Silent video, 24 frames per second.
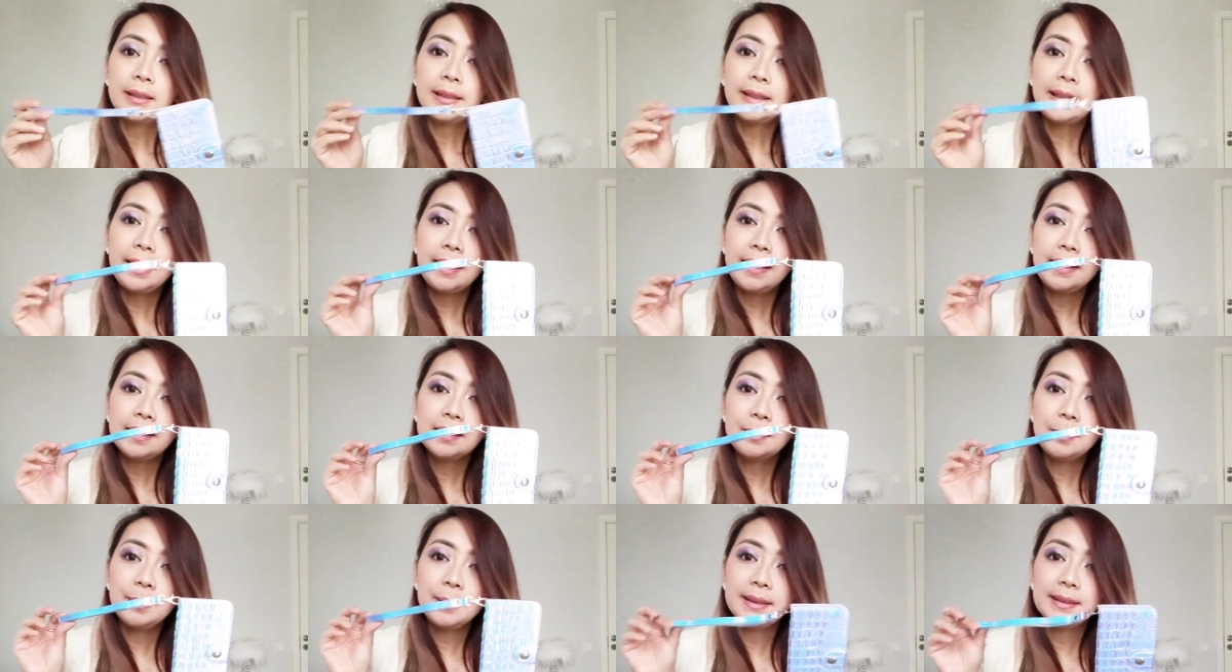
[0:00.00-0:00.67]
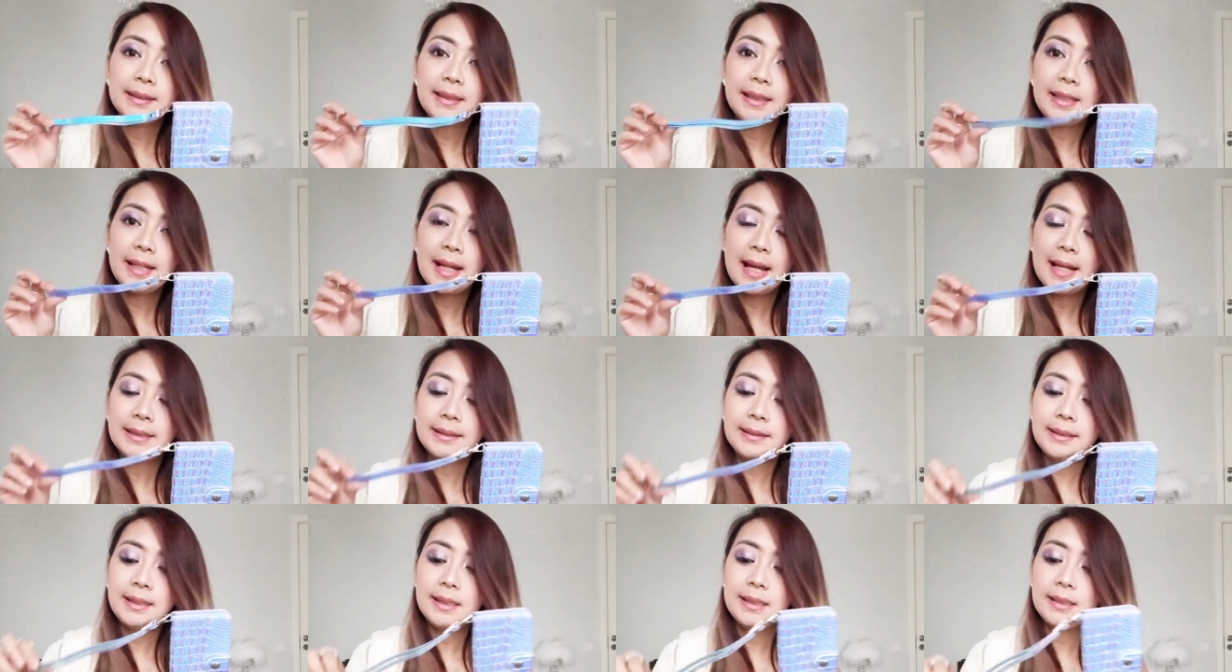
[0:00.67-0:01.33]
case because it
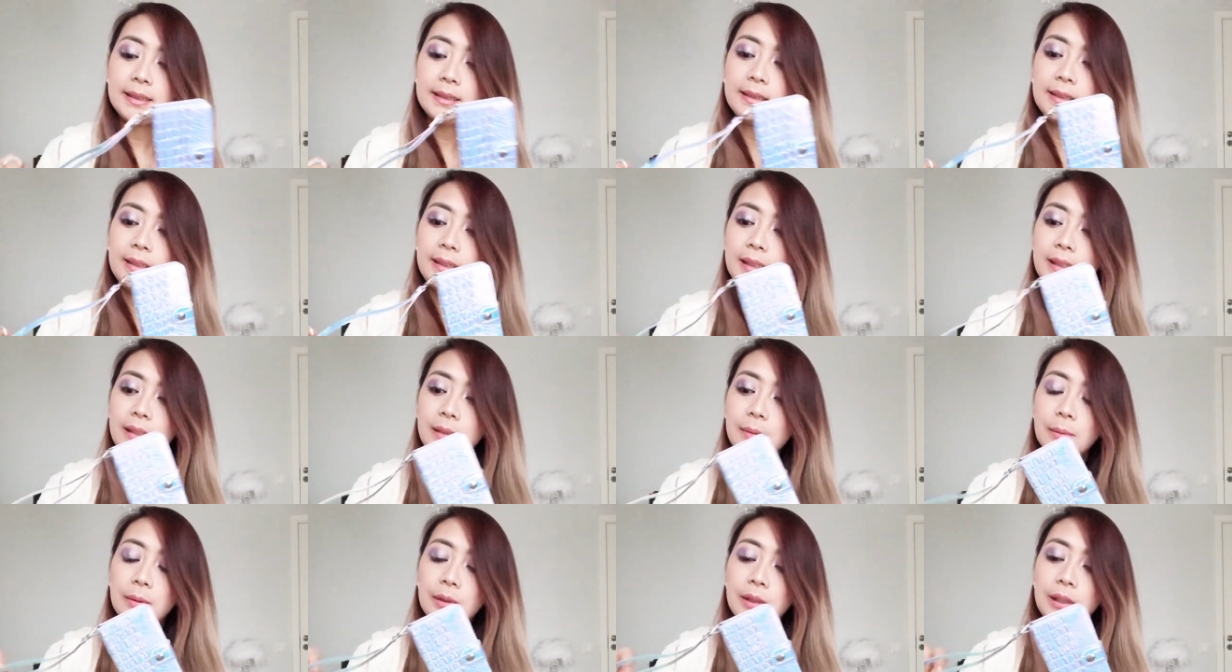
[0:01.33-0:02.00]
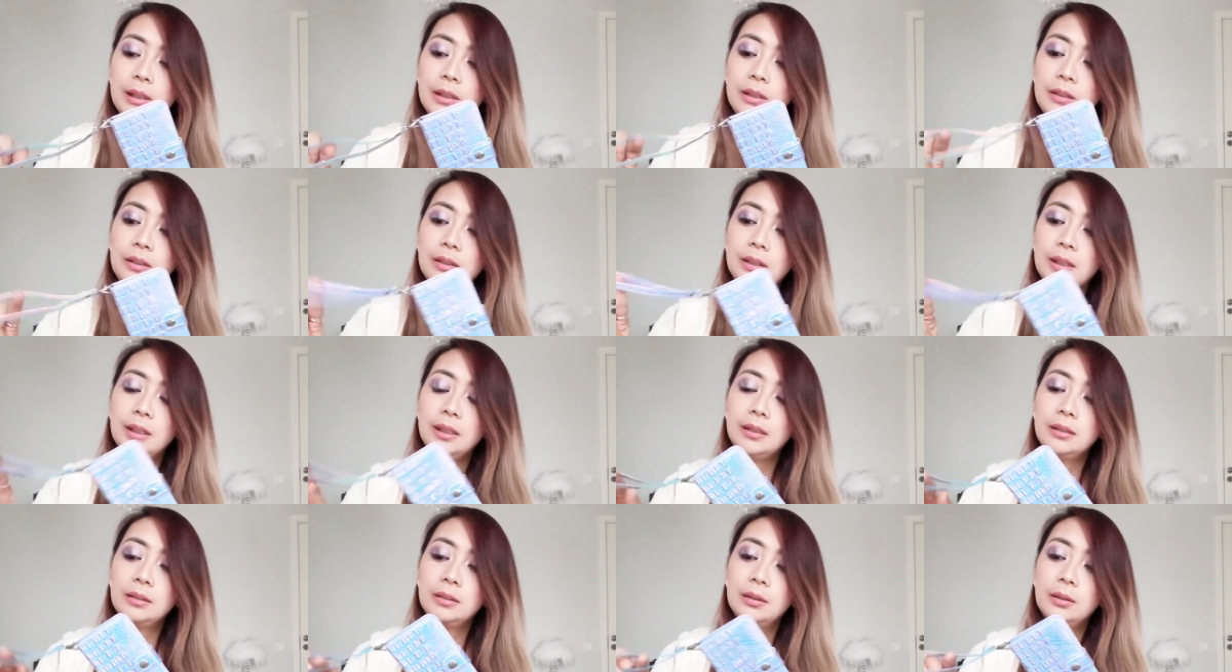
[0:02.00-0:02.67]
has this sling or and you
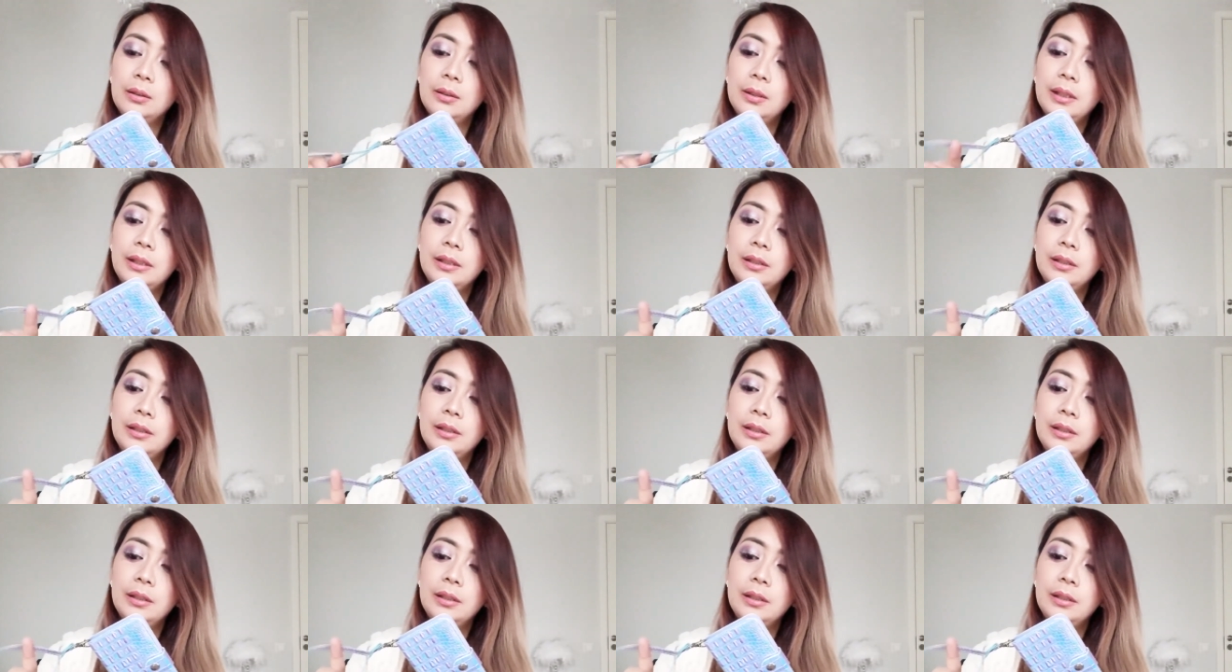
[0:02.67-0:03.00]
can go I